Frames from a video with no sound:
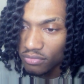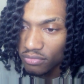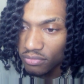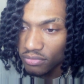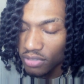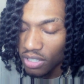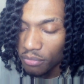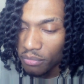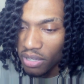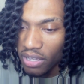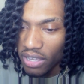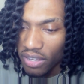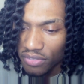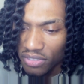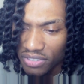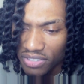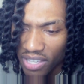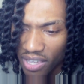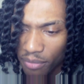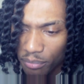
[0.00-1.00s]
I might have to
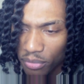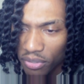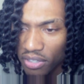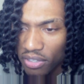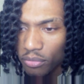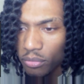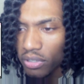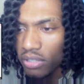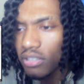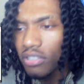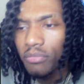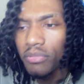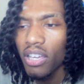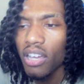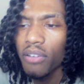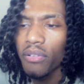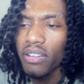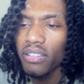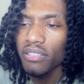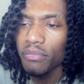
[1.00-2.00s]
tap in with him. Y'all
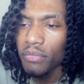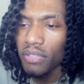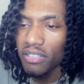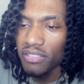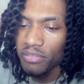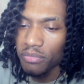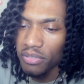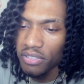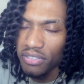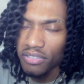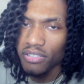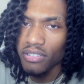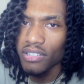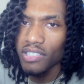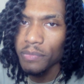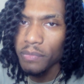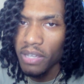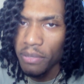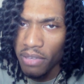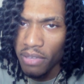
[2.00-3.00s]
recommend some good songs
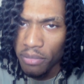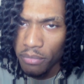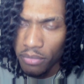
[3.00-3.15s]
by Baby